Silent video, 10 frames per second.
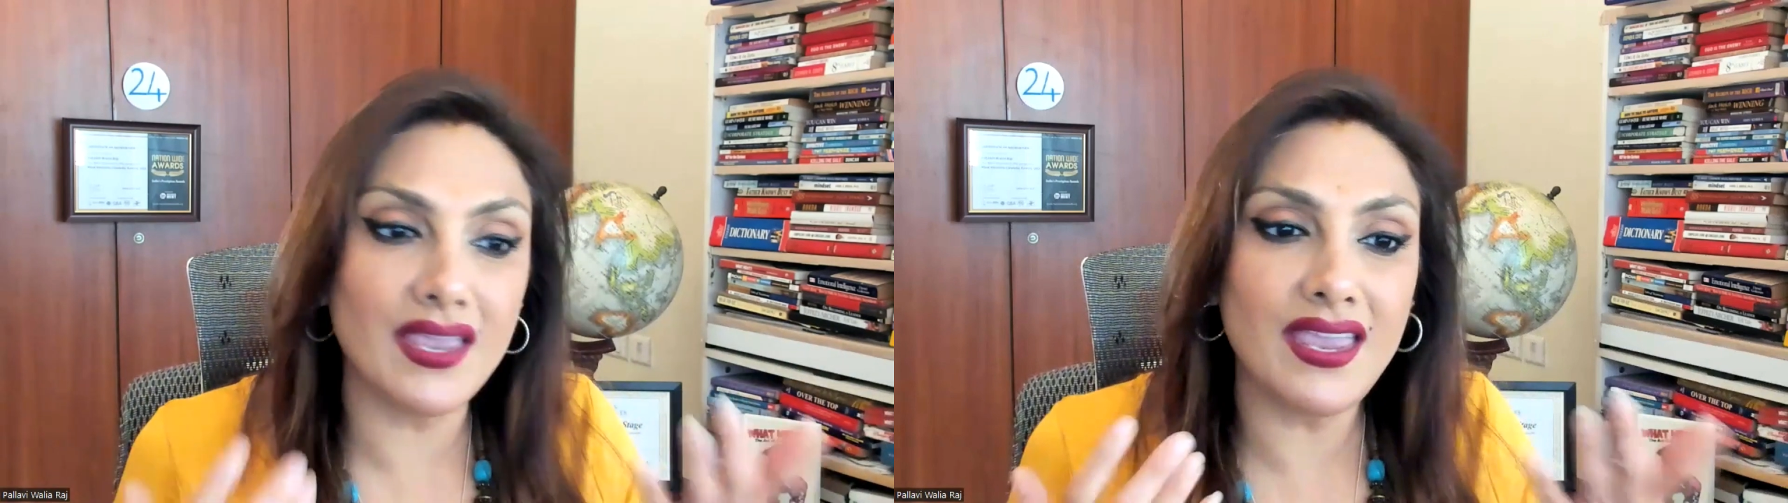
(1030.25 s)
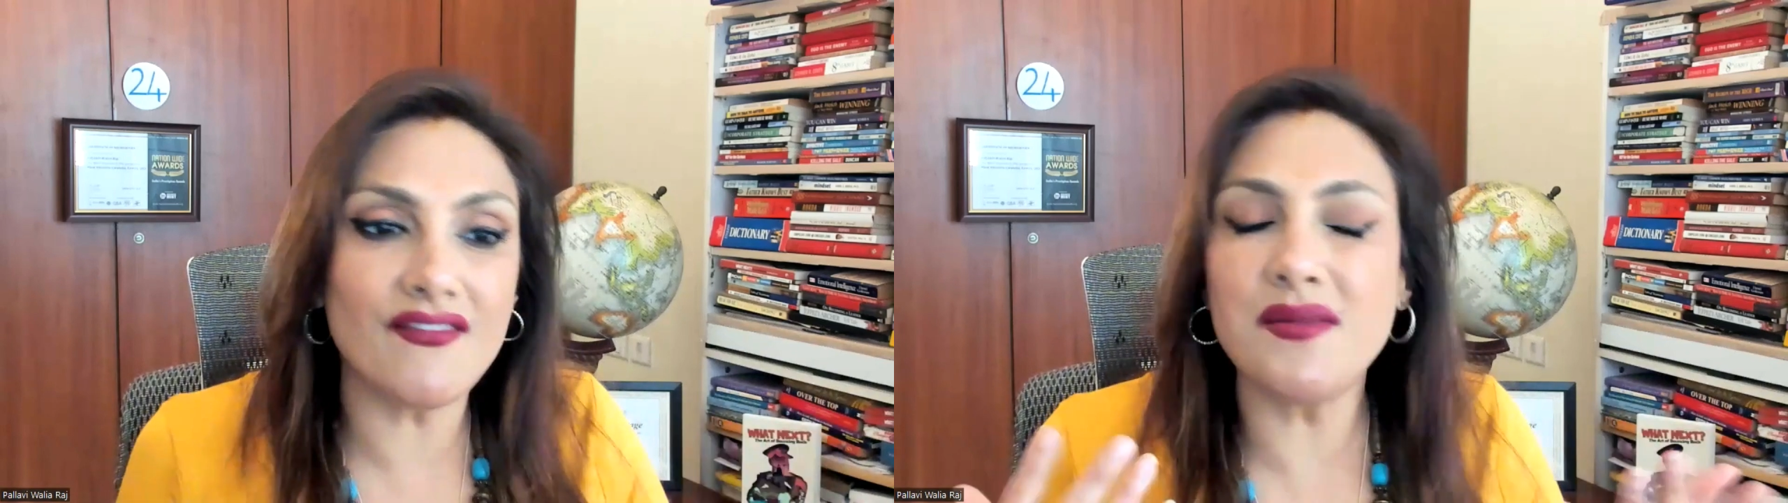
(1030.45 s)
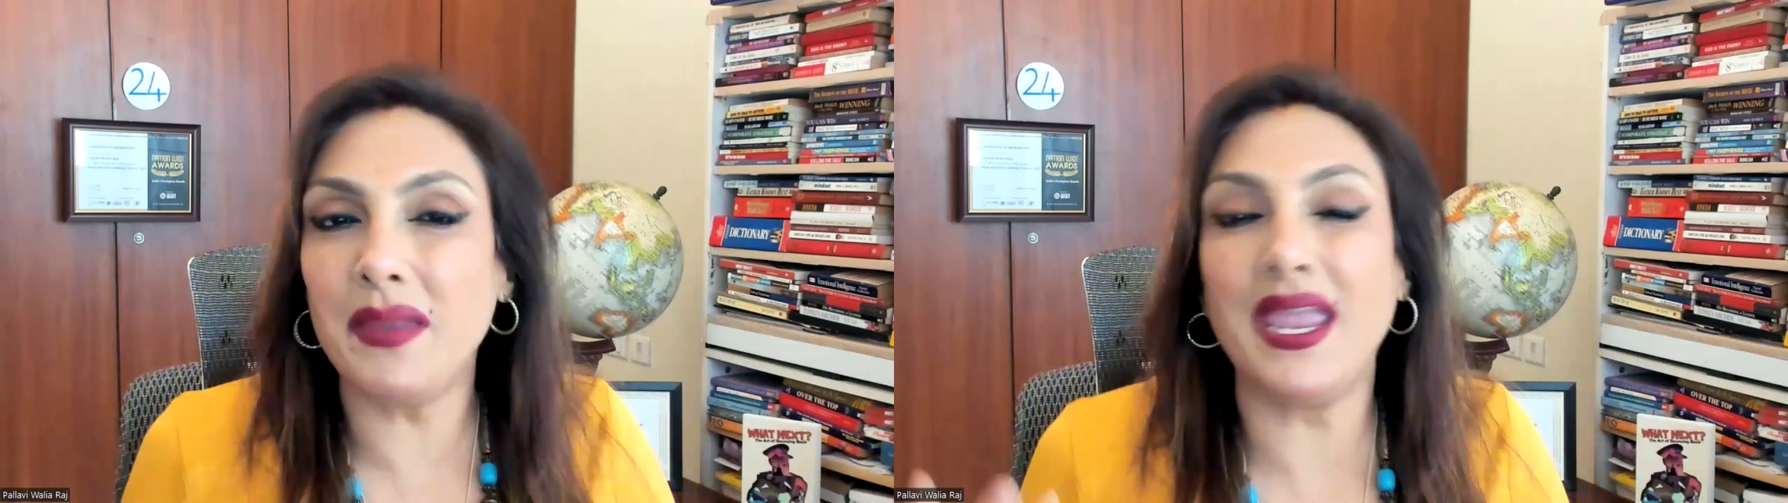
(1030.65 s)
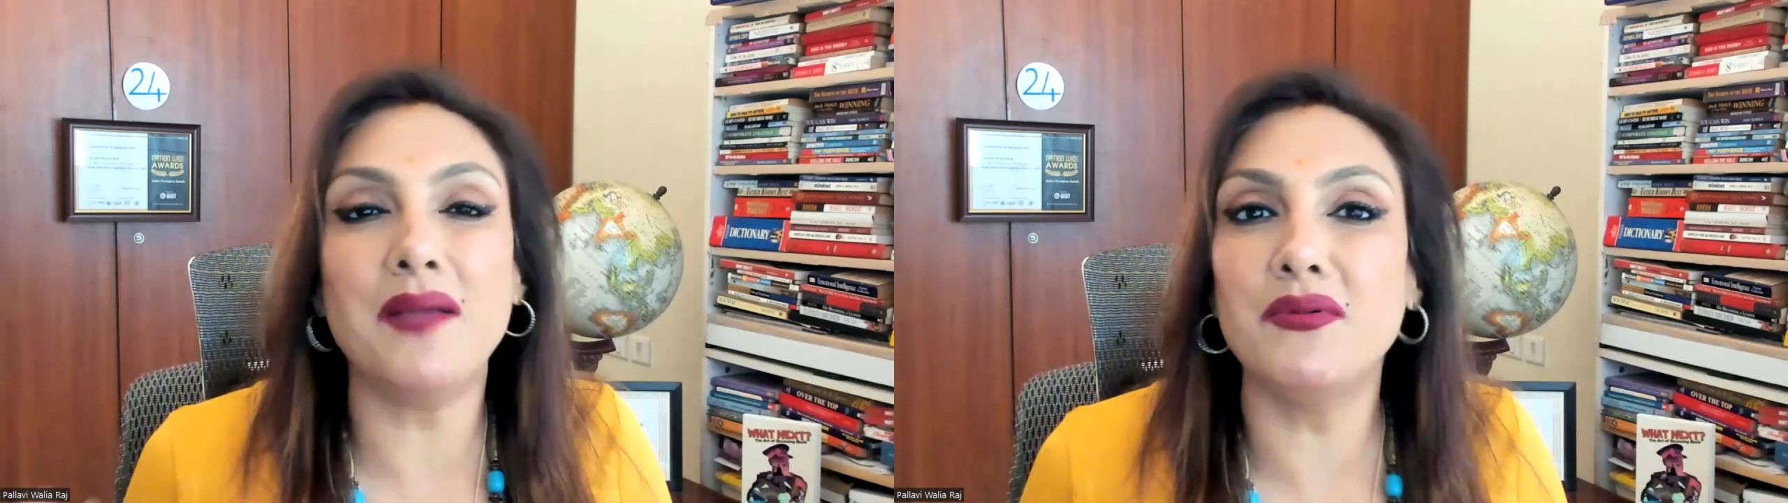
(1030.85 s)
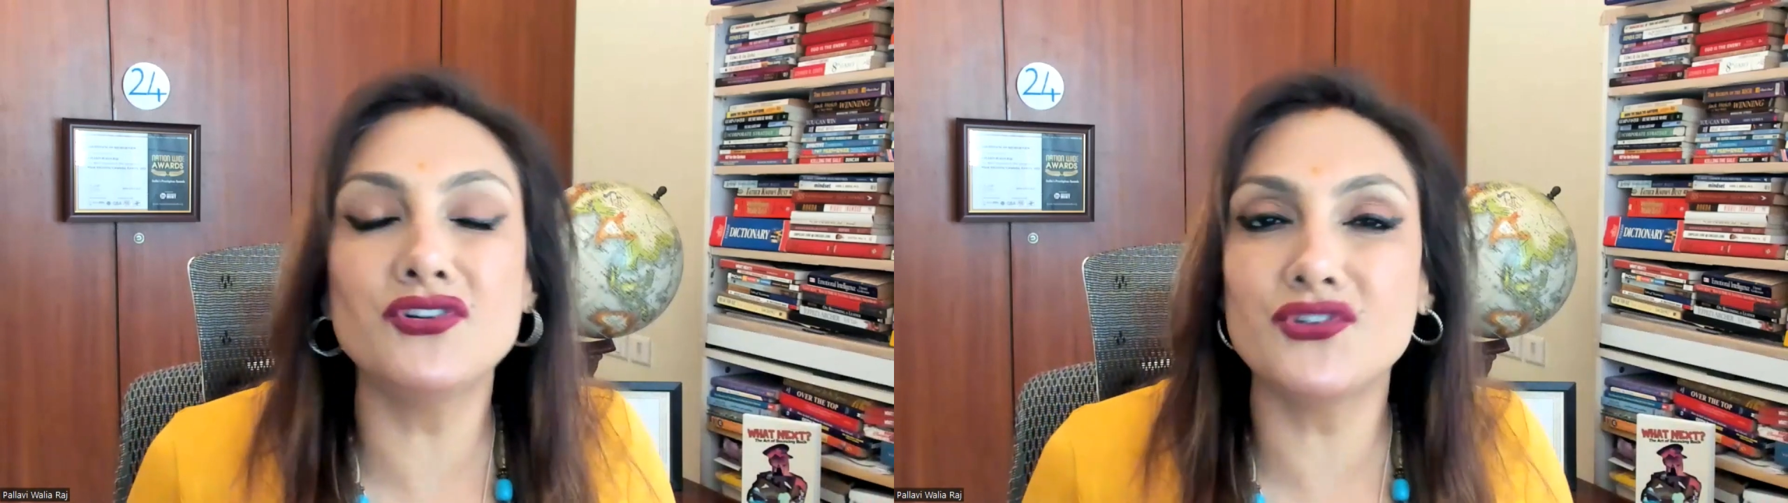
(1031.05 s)
even be
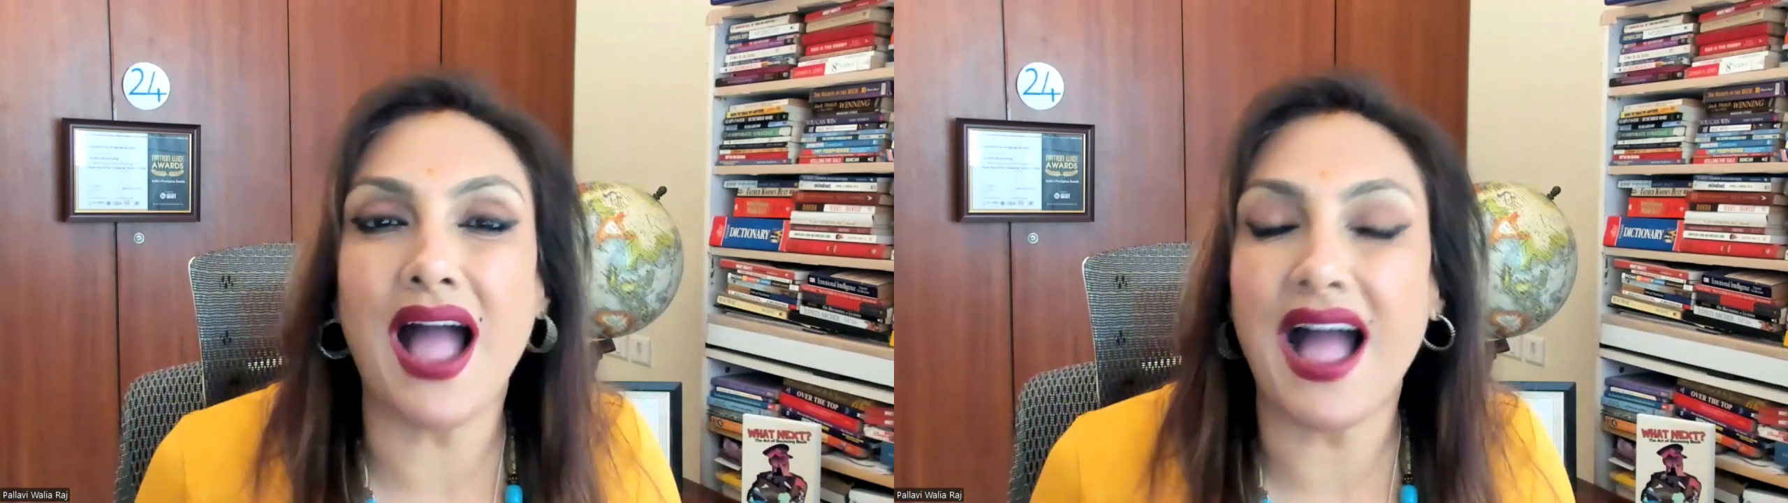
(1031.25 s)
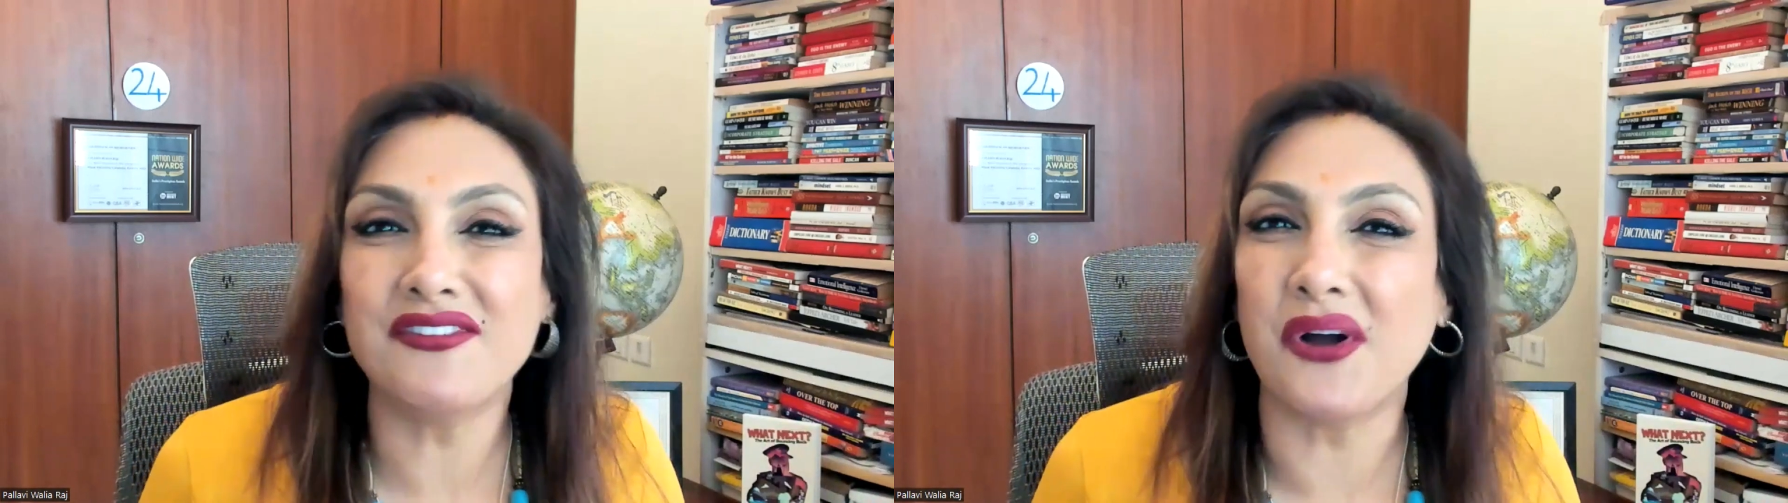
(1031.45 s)
able to have